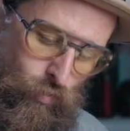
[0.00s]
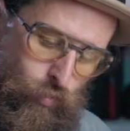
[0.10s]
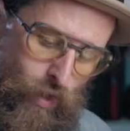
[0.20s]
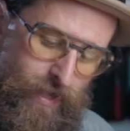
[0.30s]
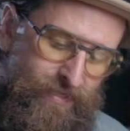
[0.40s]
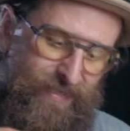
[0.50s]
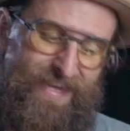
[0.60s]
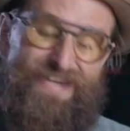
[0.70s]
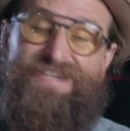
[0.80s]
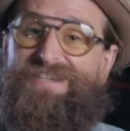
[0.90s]
right
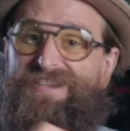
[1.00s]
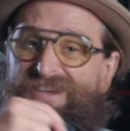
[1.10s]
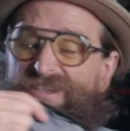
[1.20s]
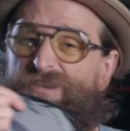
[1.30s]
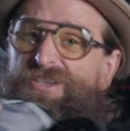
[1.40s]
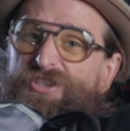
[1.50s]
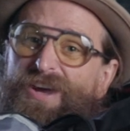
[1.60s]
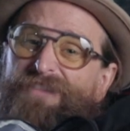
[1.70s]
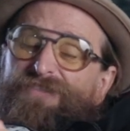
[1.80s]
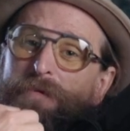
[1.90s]
into this because you
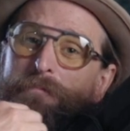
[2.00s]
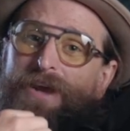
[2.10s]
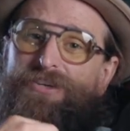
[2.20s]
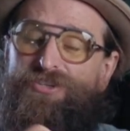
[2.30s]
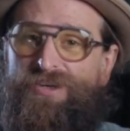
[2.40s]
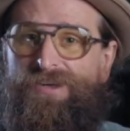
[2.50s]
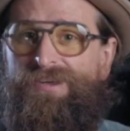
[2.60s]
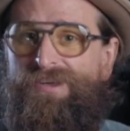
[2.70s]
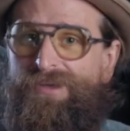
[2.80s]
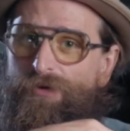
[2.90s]
have dimension,
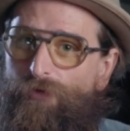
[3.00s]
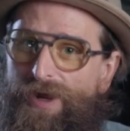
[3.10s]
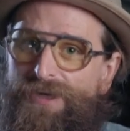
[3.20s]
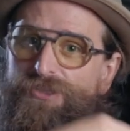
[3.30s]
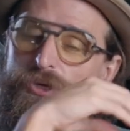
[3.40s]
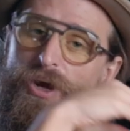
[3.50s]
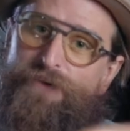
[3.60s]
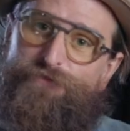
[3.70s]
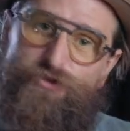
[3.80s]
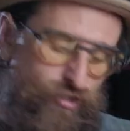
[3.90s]
right? So your
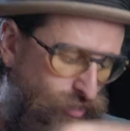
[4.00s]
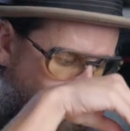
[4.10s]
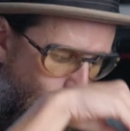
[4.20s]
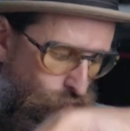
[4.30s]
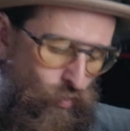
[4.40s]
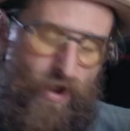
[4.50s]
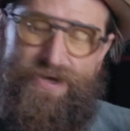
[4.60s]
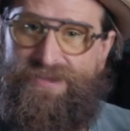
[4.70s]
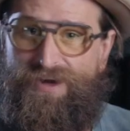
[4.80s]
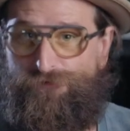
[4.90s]
headphones just go
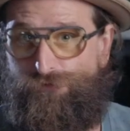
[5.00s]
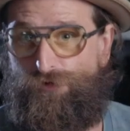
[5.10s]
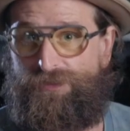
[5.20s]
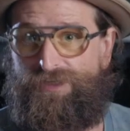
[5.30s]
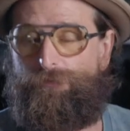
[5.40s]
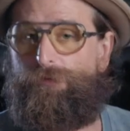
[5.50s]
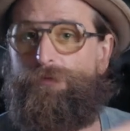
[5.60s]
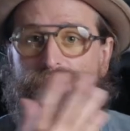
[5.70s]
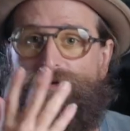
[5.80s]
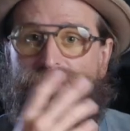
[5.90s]
right there, for example.
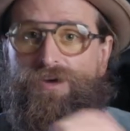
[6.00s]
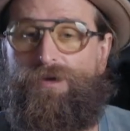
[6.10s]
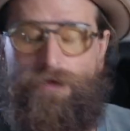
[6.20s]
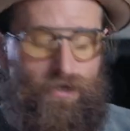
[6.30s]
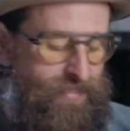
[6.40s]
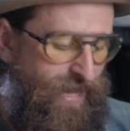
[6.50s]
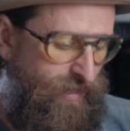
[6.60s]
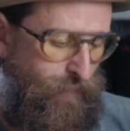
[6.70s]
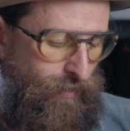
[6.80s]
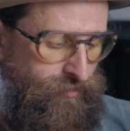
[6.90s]
Maybe you have a, a,
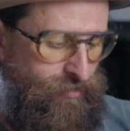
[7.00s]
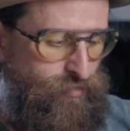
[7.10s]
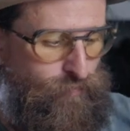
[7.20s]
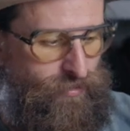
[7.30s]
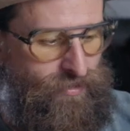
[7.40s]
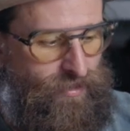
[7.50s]
tech pouch that you put in